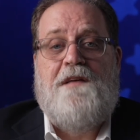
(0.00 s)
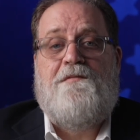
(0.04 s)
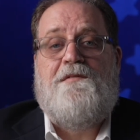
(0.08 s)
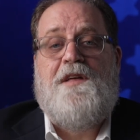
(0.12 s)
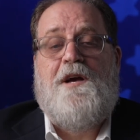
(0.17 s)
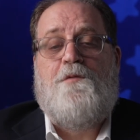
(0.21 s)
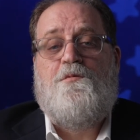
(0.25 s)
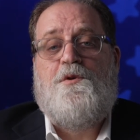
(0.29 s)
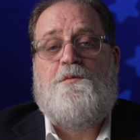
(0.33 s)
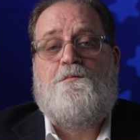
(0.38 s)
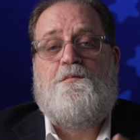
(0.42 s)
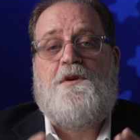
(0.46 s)

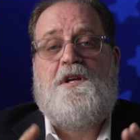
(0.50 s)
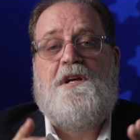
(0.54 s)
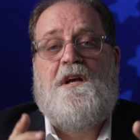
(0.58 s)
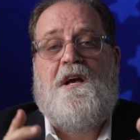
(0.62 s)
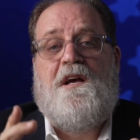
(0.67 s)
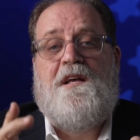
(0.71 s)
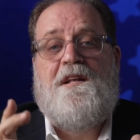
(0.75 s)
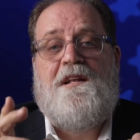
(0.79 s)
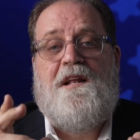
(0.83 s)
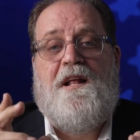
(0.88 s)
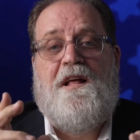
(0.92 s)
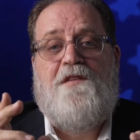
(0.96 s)
that would be
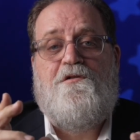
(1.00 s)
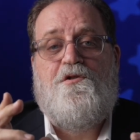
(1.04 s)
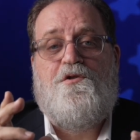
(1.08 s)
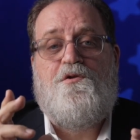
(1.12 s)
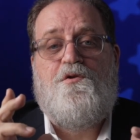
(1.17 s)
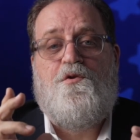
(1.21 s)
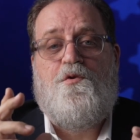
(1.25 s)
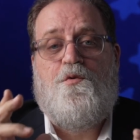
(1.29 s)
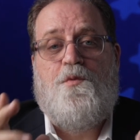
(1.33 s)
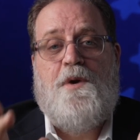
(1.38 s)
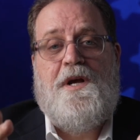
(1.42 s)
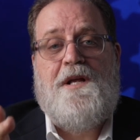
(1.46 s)
another
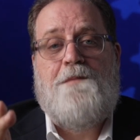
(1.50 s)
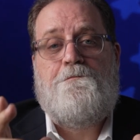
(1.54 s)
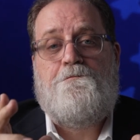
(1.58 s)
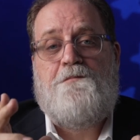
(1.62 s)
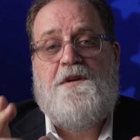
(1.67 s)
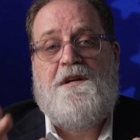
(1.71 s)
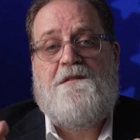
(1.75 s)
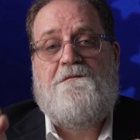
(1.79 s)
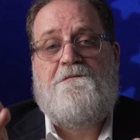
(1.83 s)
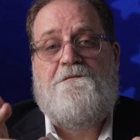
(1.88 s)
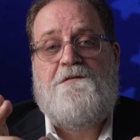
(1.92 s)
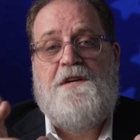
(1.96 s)
great
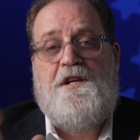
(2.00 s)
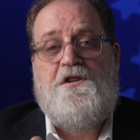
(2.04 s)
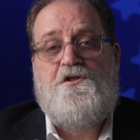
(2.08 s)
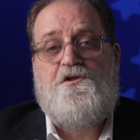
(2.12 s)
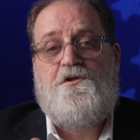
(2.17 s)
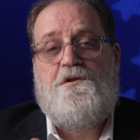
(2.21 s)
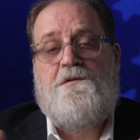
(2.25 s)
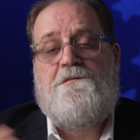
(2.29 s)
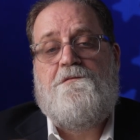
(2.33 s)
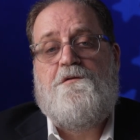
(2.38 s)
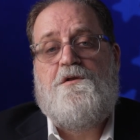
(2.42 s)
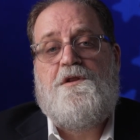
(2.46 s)
big
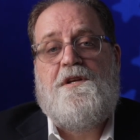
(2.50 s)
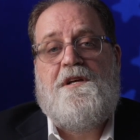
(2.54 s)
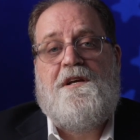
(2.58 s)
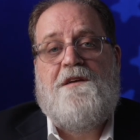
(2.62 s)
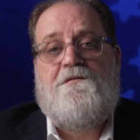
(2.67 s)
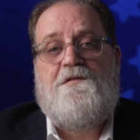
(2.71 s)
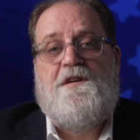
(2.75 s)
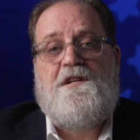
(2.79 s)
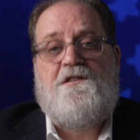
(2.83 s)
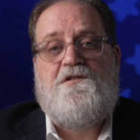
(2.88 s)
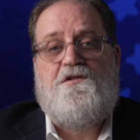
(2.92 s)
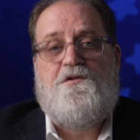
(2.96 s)
feature for the
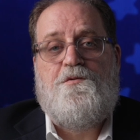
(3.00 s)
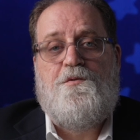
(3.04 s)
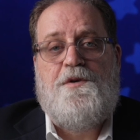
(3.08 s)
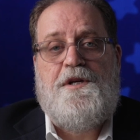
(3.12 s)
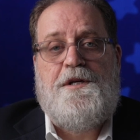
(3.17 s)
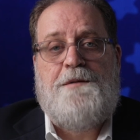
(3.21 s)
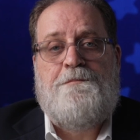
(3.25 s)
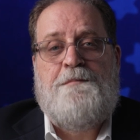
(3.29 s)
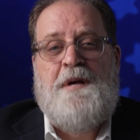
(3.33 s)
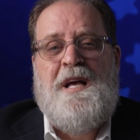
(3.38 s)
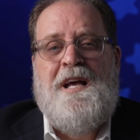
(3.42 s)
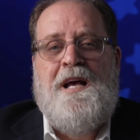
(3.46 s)

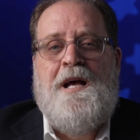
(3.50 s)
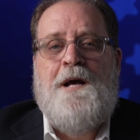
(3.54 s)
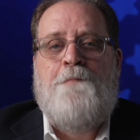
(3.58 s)
FX3,